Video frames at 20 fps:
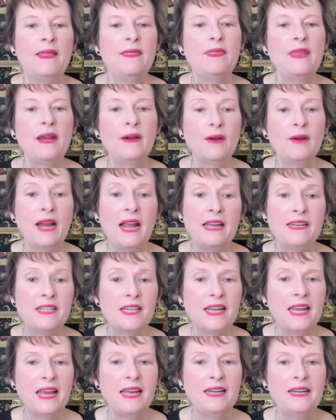They are
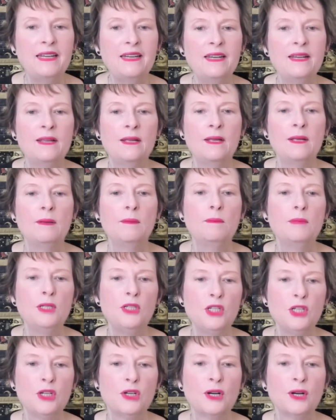educated,
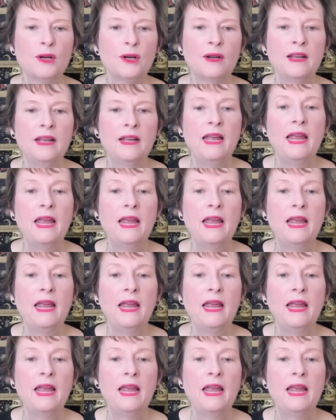mature,